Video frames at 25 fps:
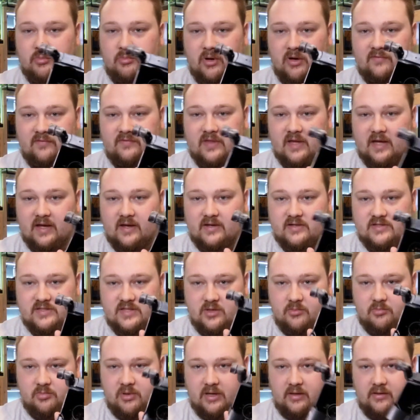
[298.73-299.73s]
above that because
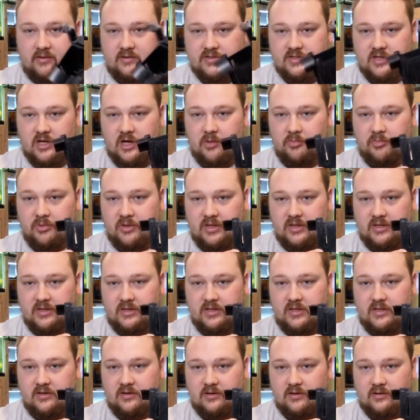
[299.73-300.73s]
the impeller's up in
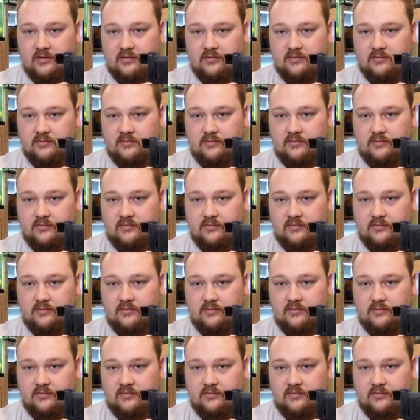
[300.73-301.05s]
here.